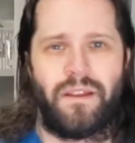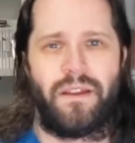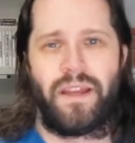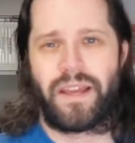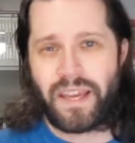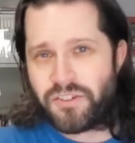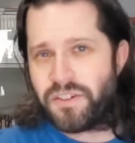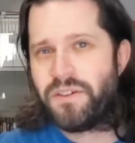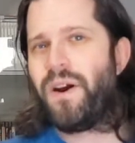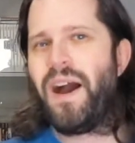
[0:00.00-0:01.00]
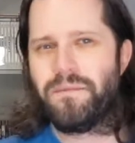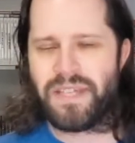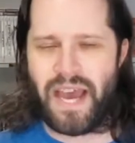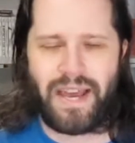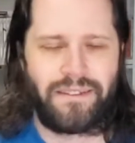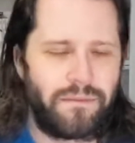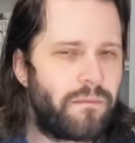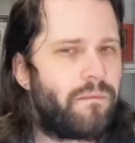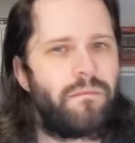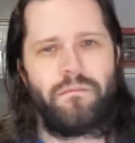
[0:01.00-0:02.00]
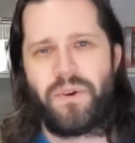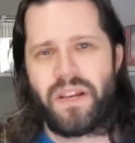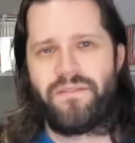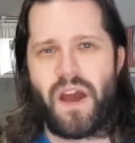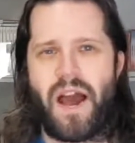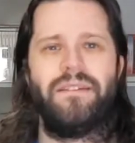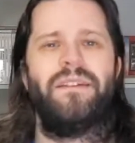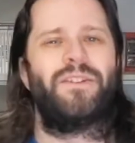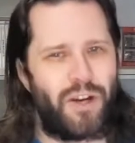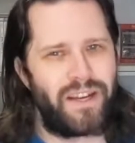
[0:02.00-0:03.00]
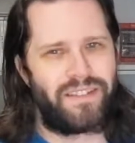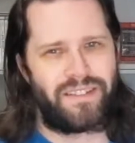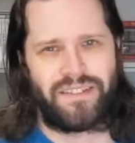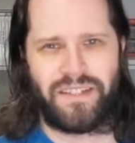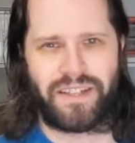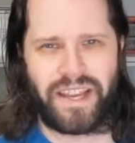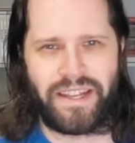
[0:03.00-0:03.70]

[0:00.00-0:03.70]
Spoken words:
In case you're new, I'm Ty. But if not, great to see you again.